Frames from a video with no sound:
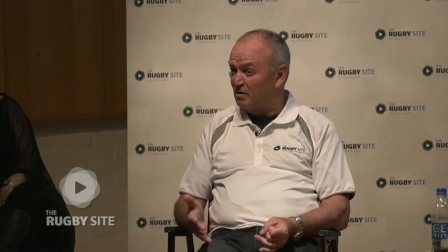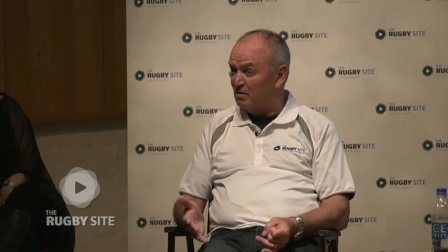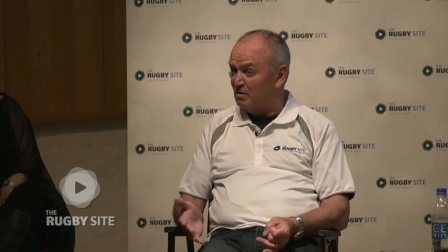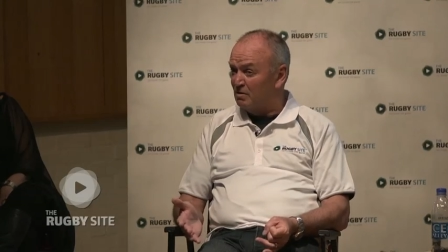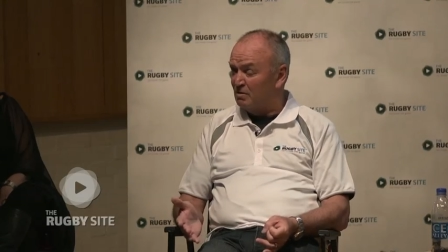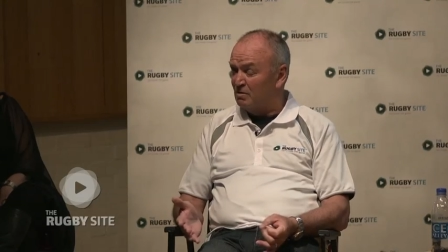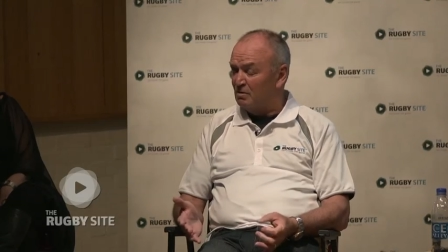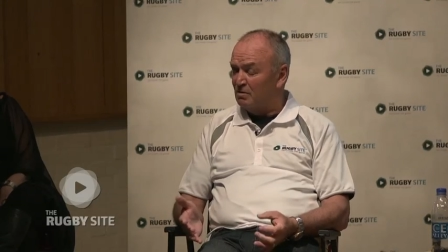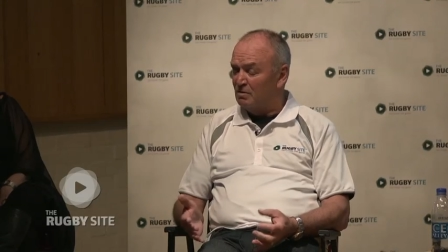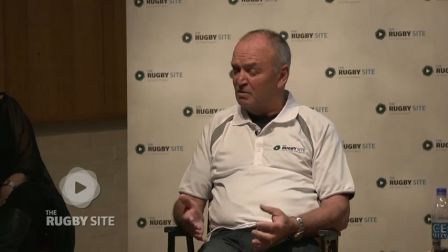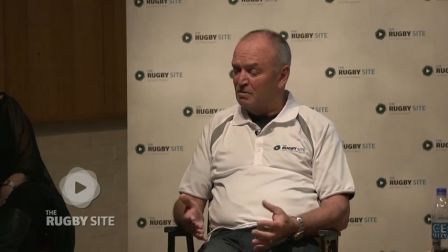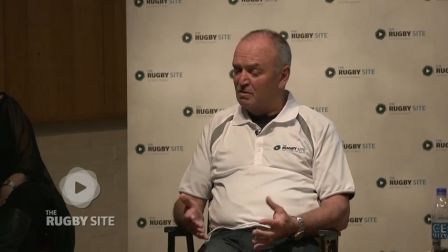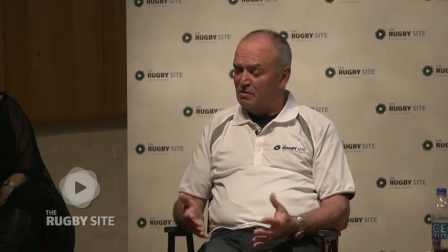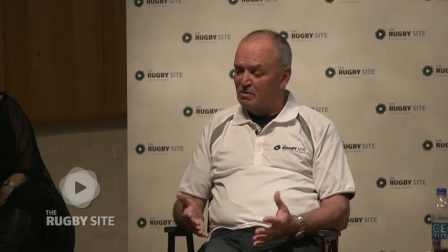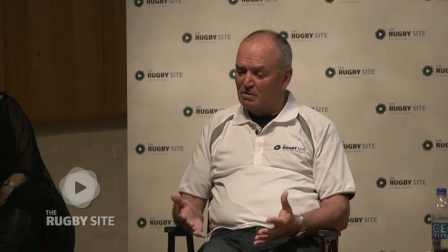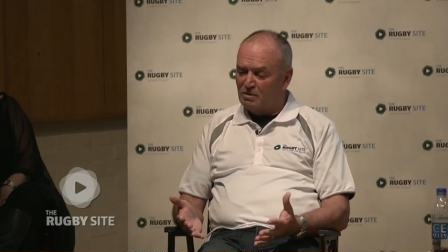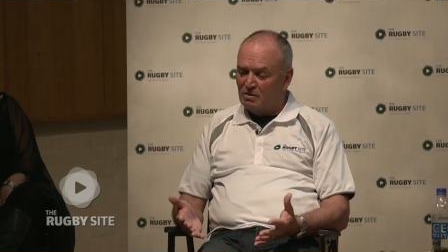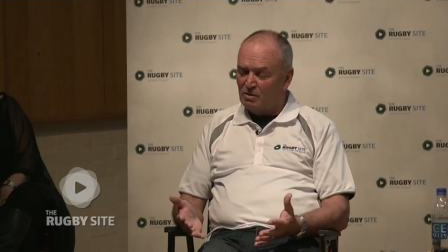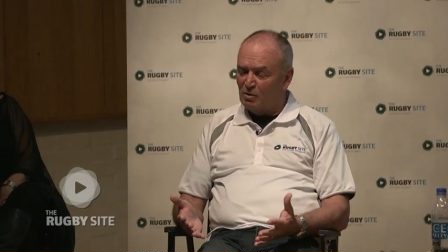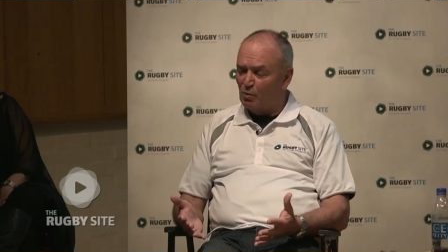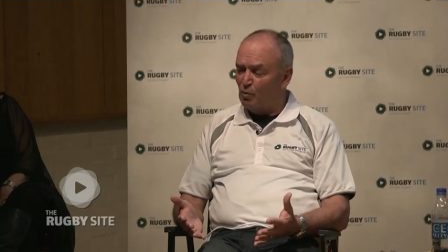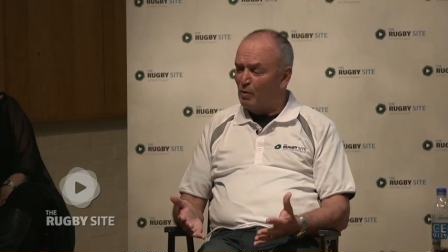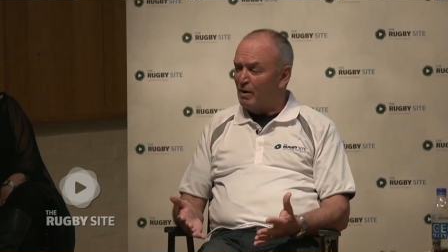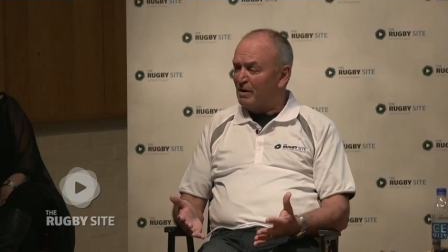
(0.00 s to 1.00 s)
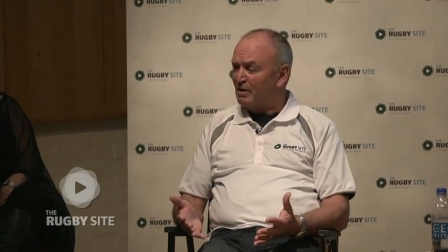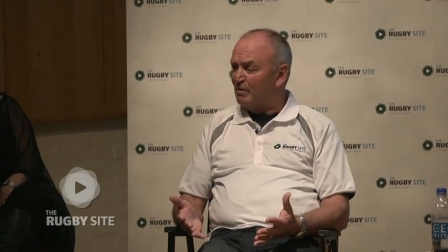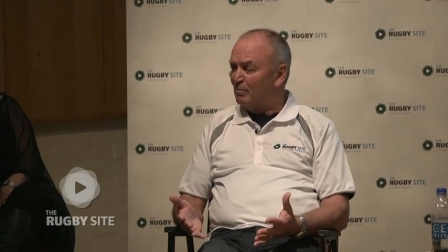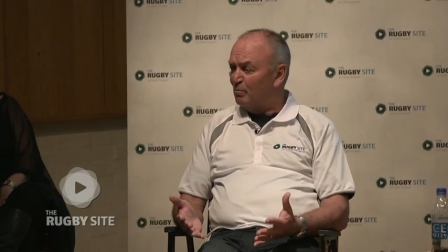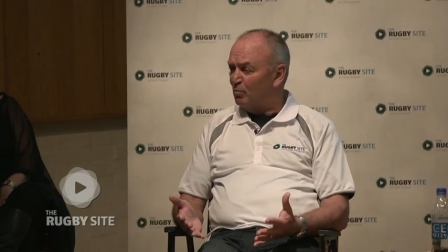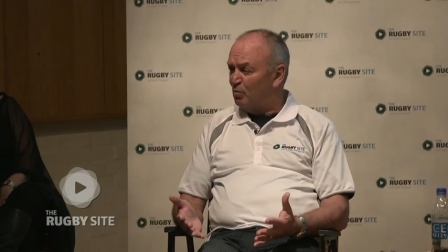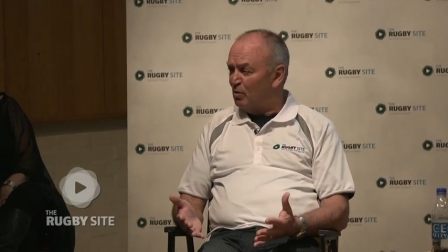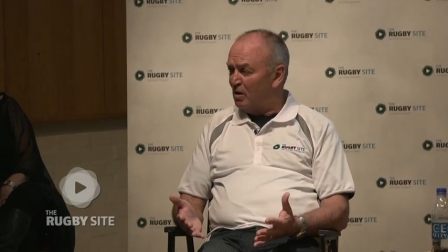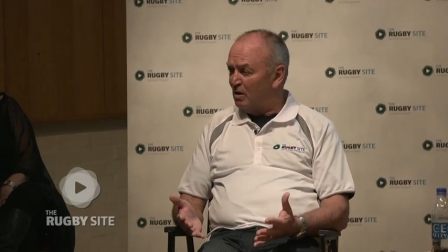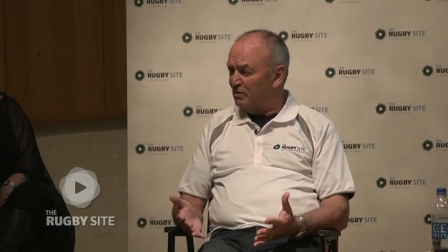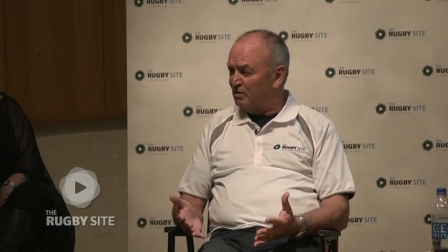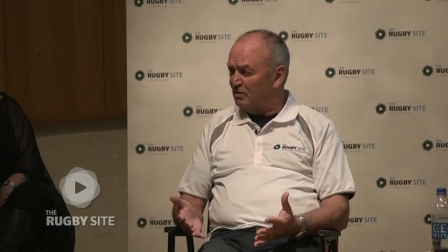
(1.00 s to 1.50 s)
and the
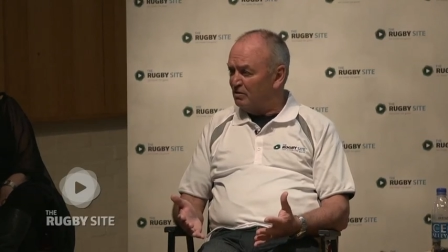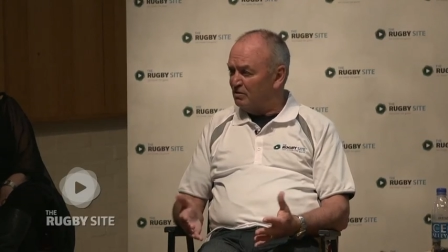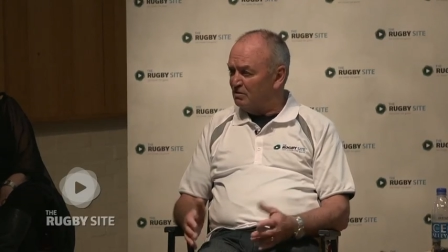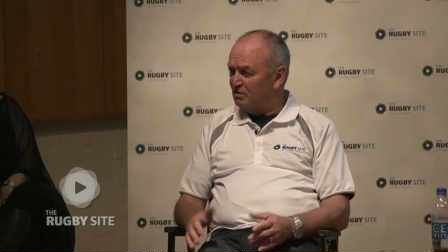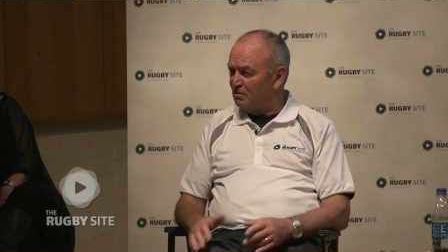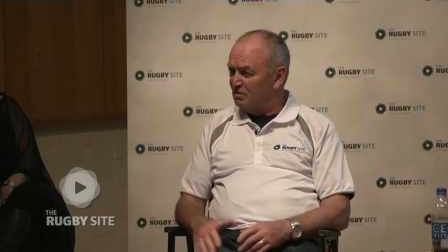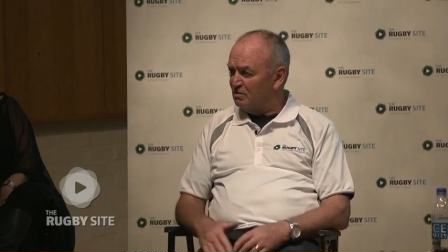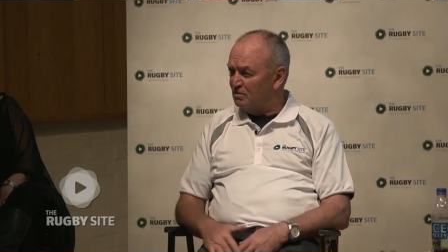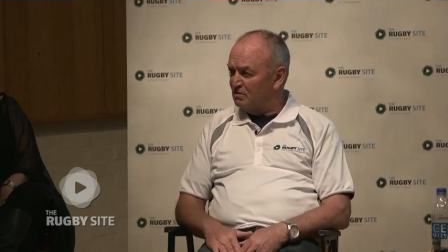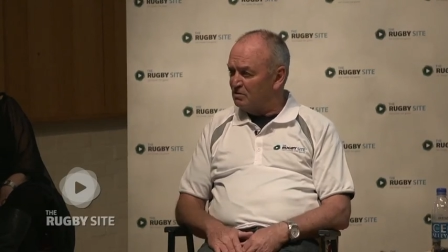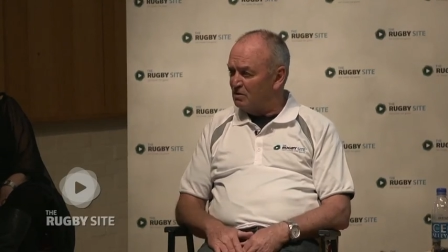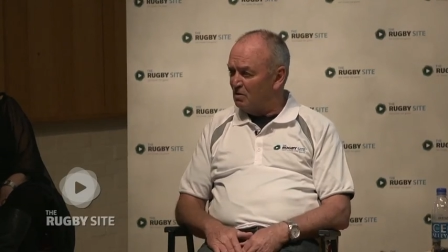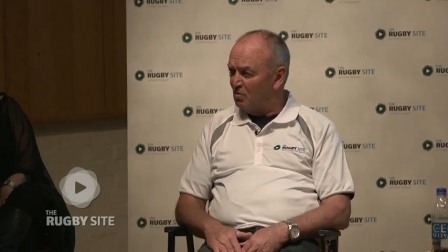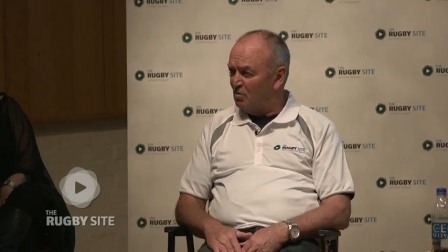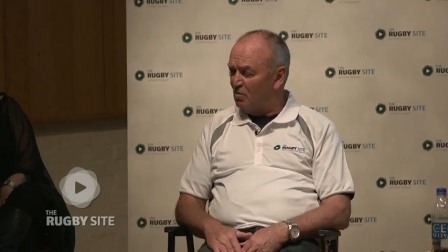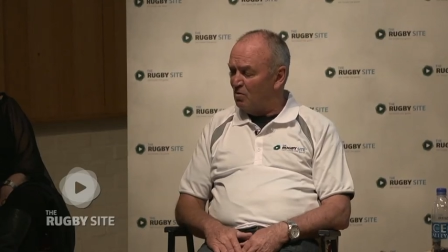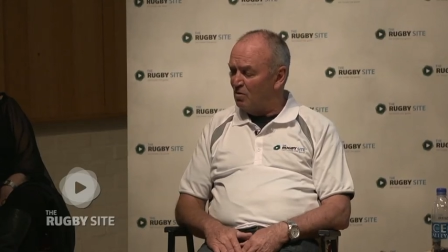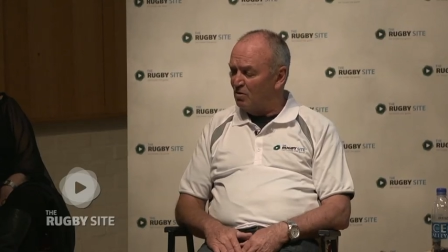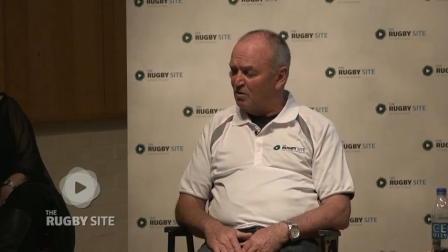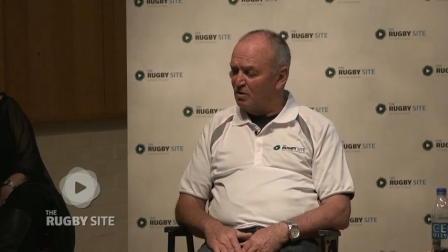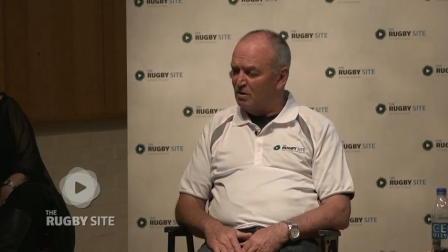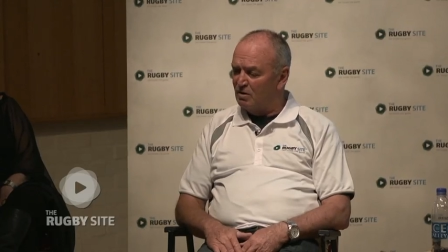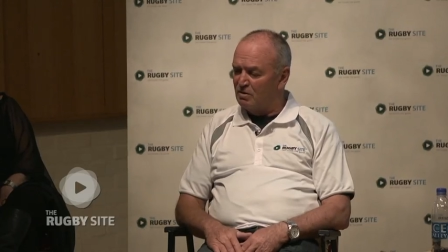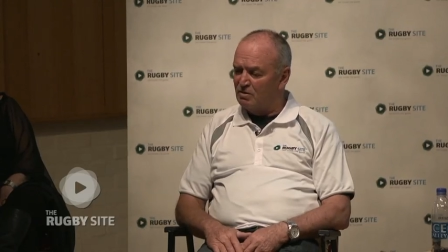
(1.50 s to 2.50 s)
Wetton Brothers, and so on.